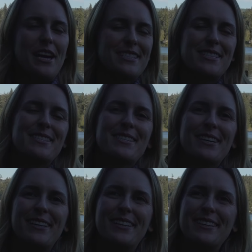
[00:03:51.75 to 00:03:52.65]
faced
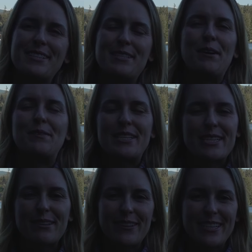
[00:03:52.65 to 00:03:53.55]
so
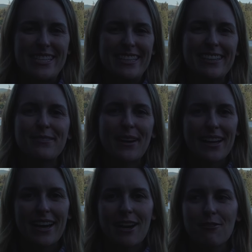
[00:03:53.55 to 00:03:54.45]
much adversity in my
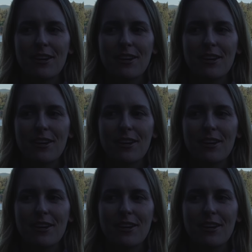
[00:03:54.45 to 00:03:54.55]
life.